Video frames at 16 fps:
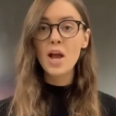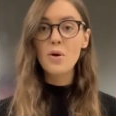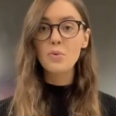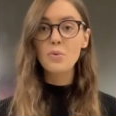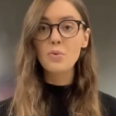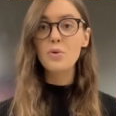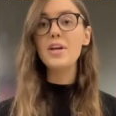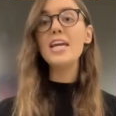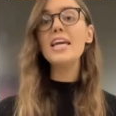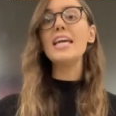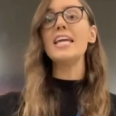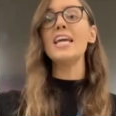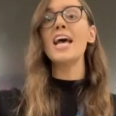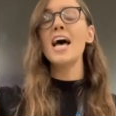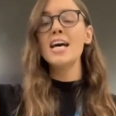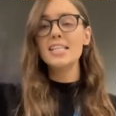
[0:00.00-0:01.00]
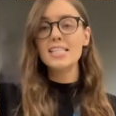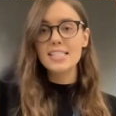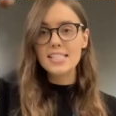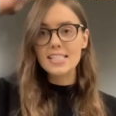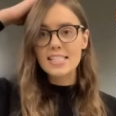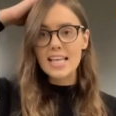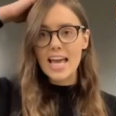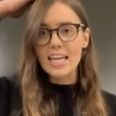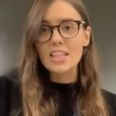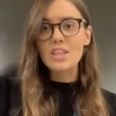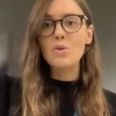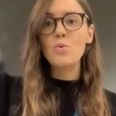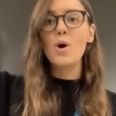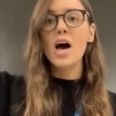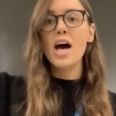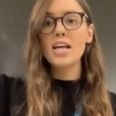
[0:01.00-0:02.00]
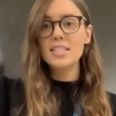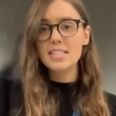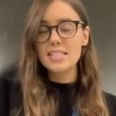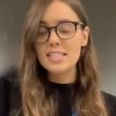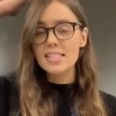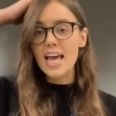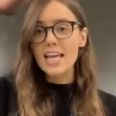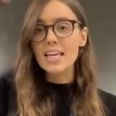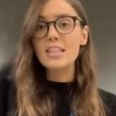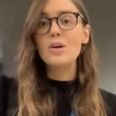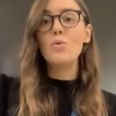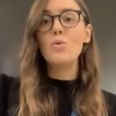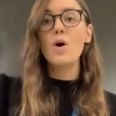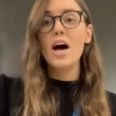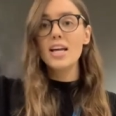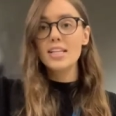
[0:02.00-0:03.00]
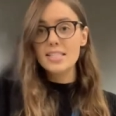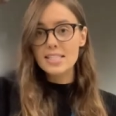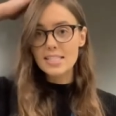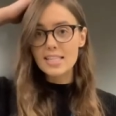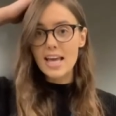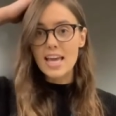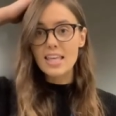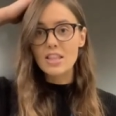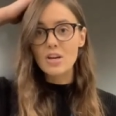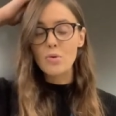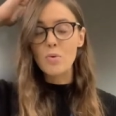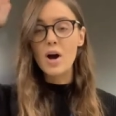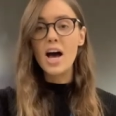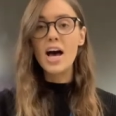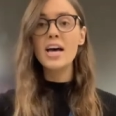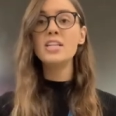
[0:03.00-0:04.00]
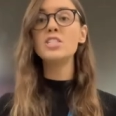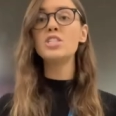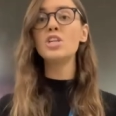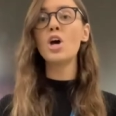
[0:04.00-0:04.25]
We say the word, say the word, say the word,